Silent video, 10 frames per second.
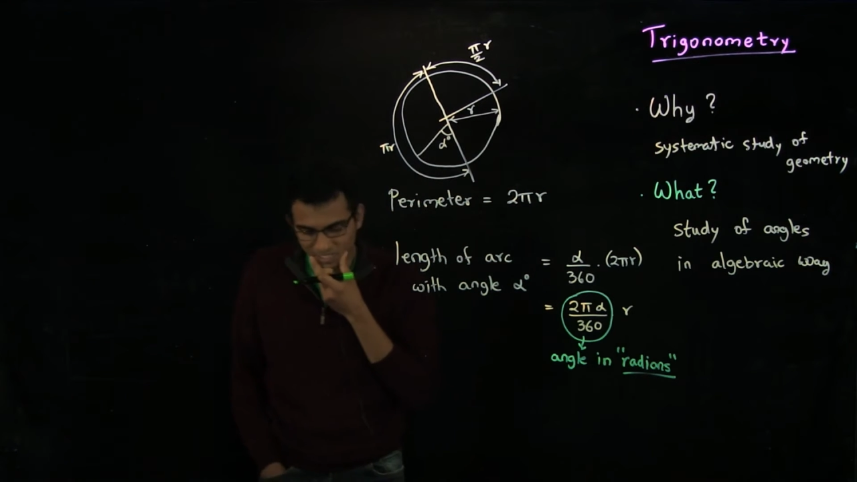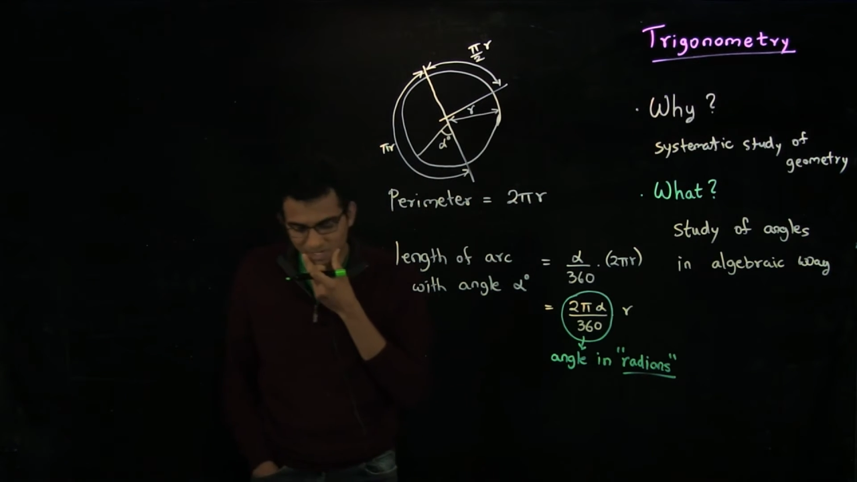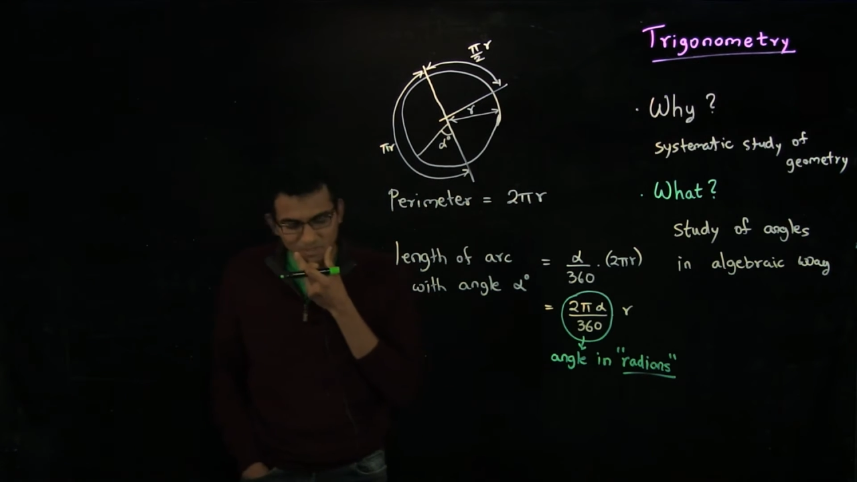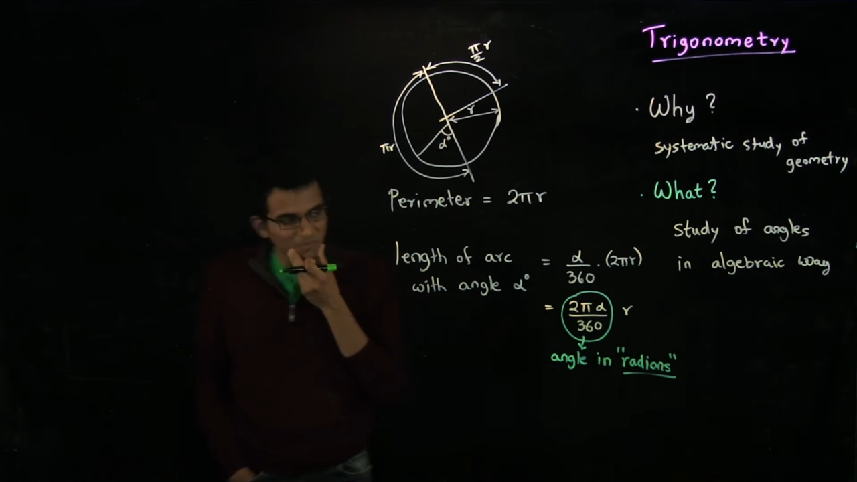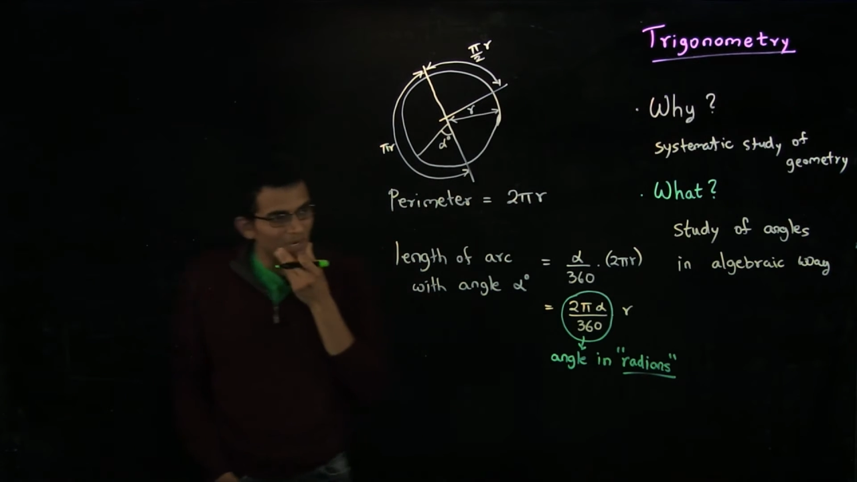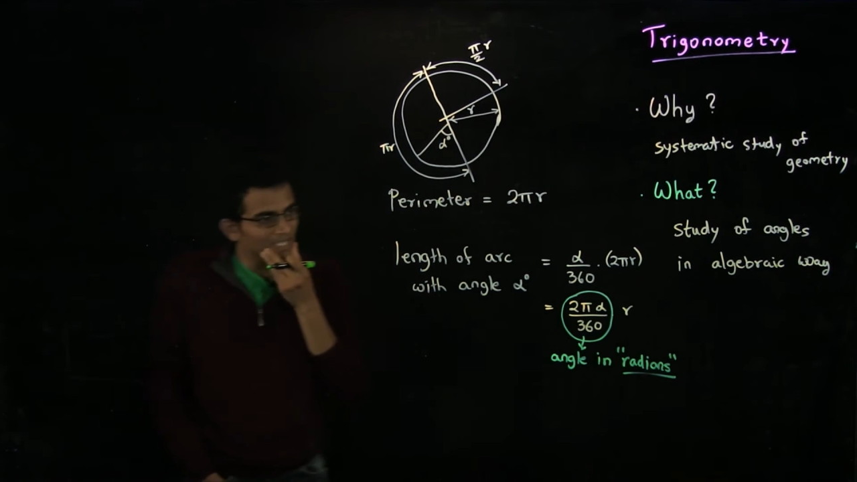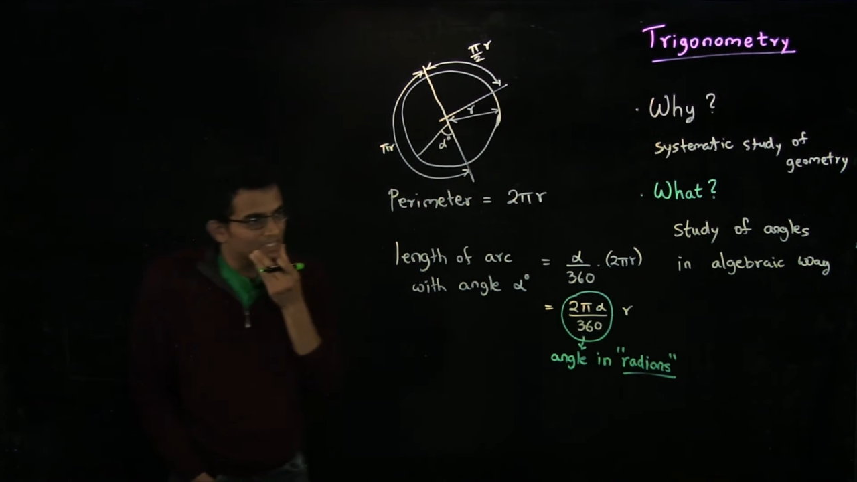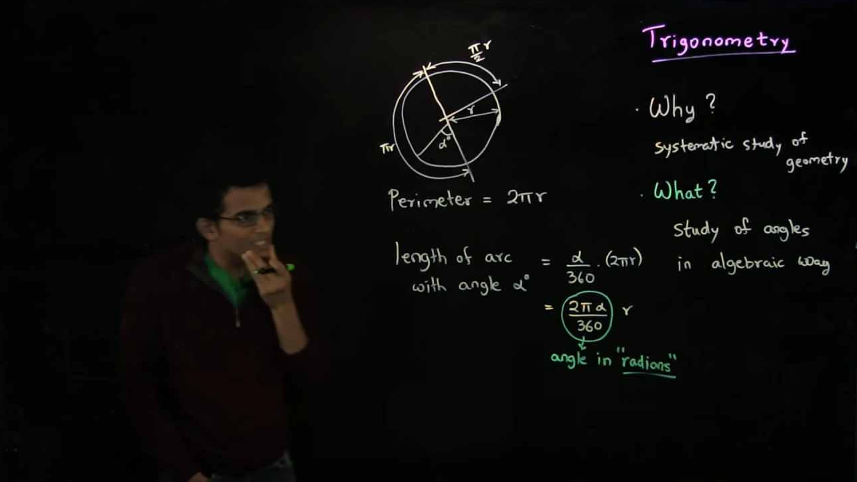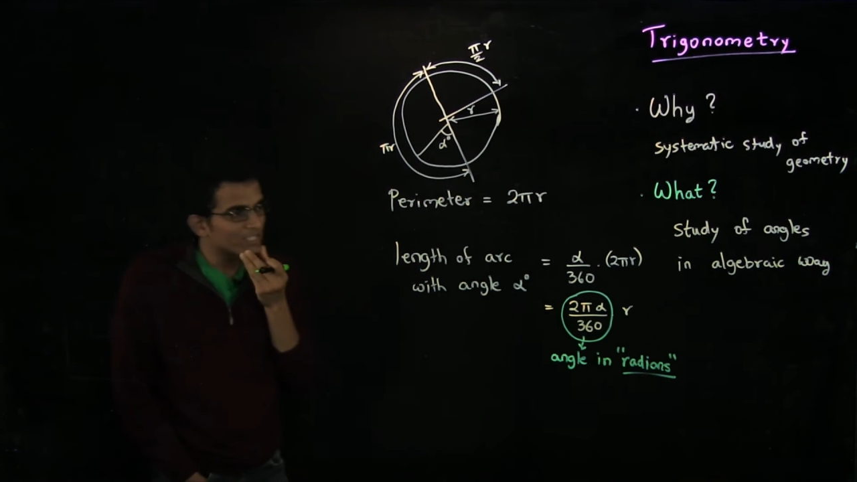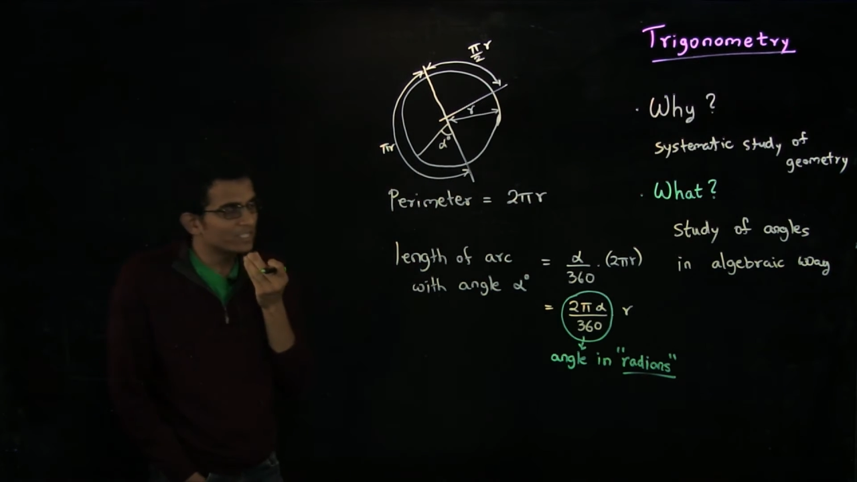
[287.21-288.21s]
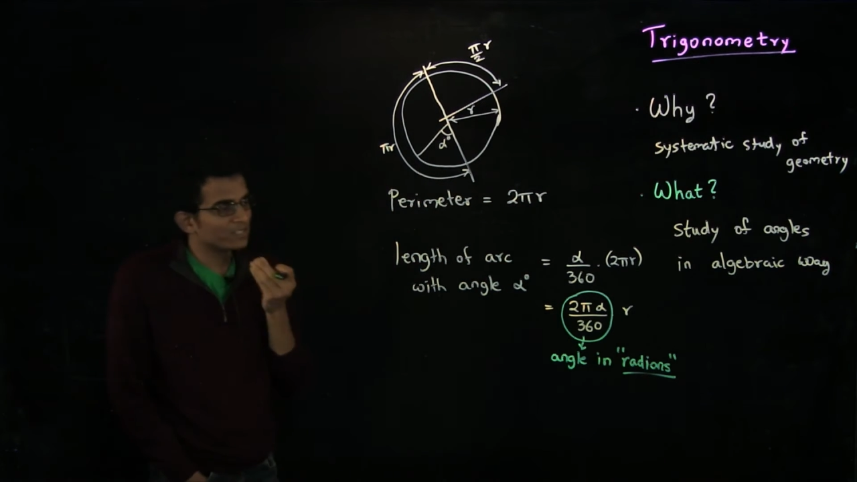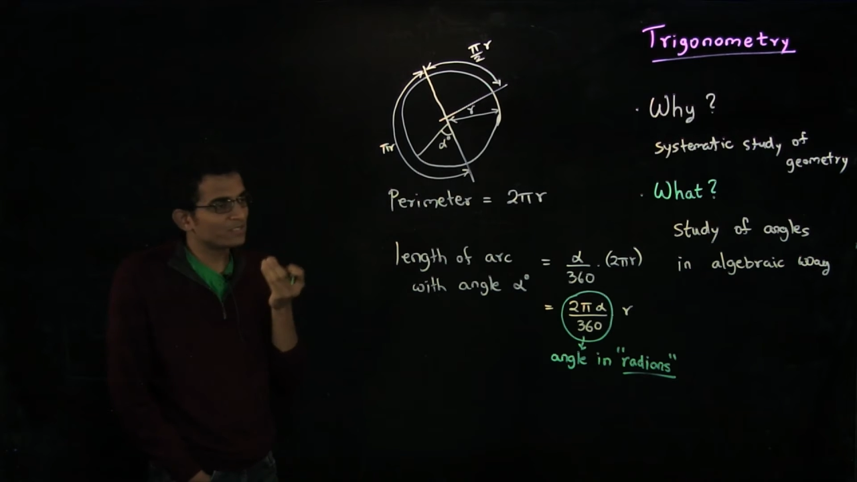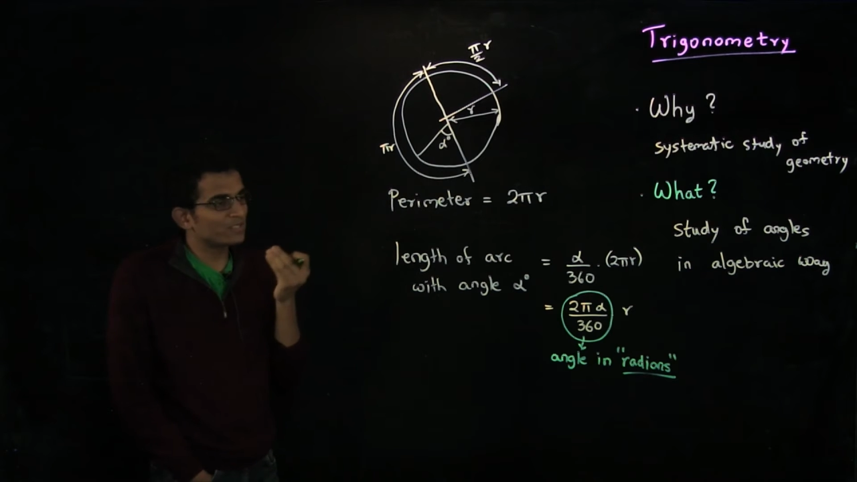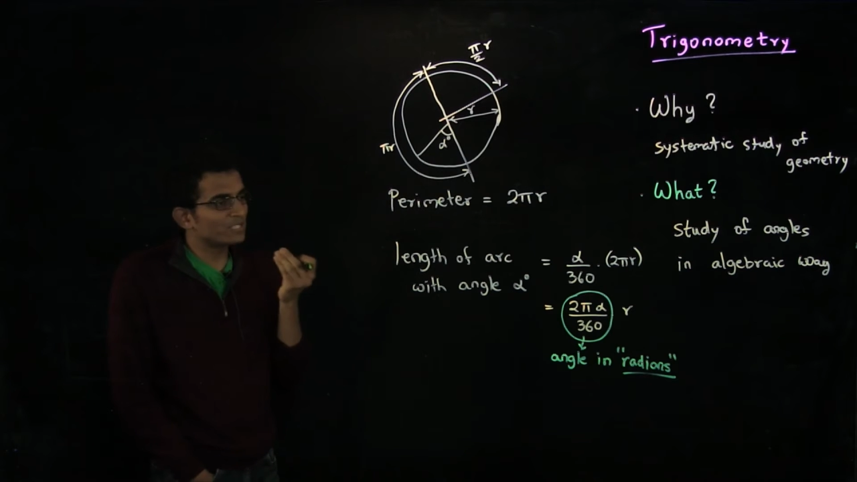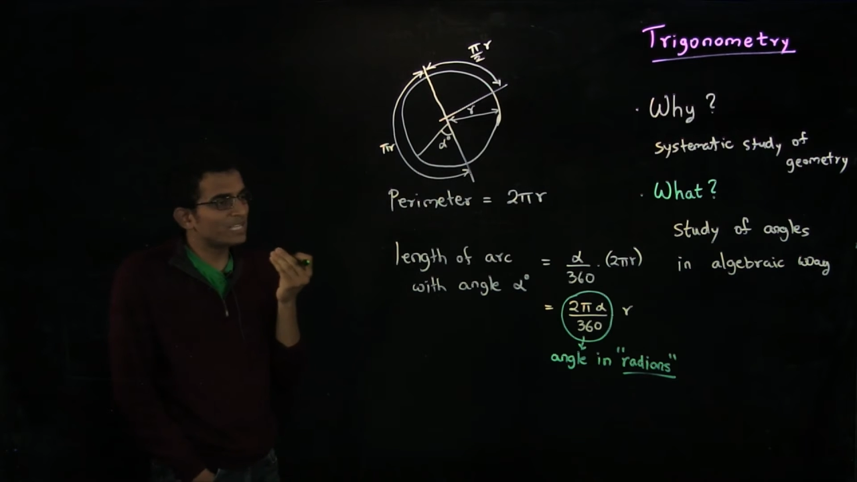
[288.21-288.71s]
Like, my math teacher
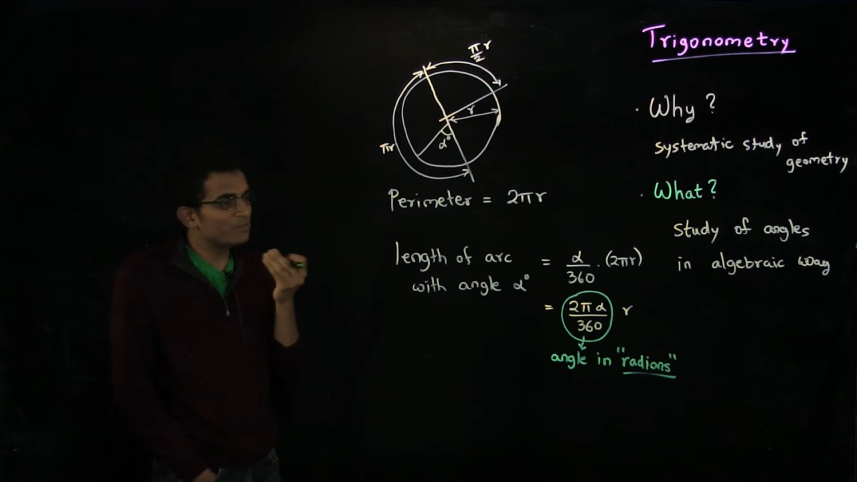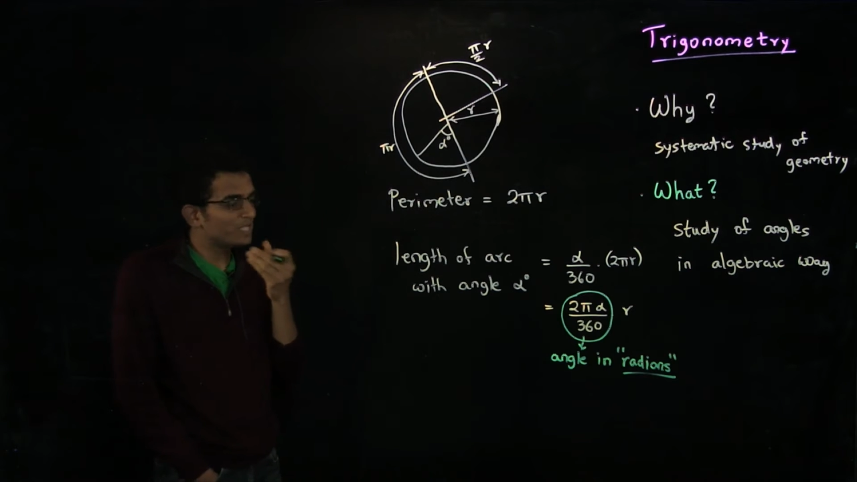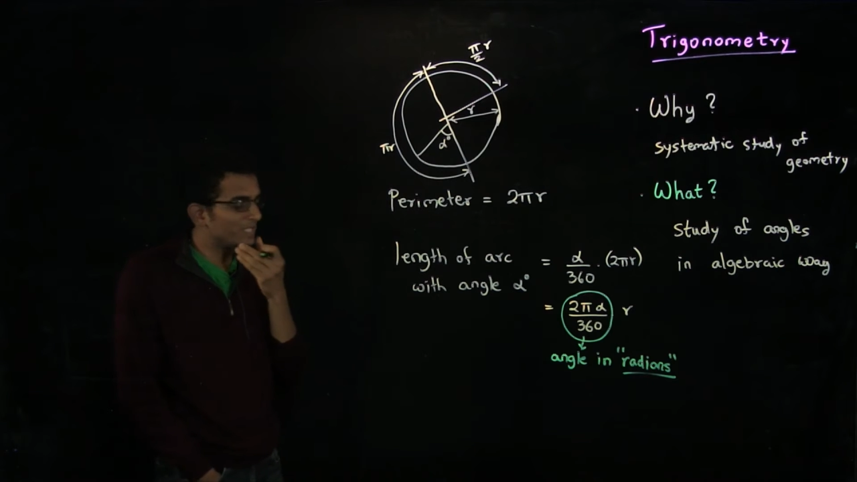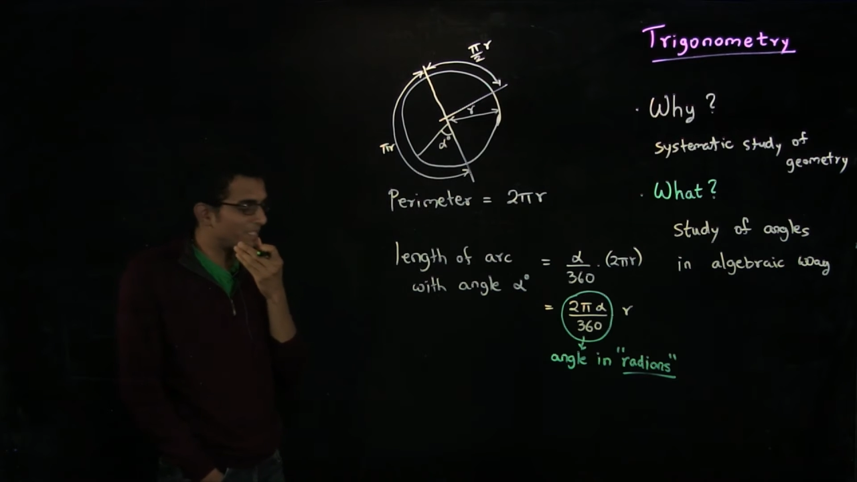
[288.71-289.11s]
used to tell me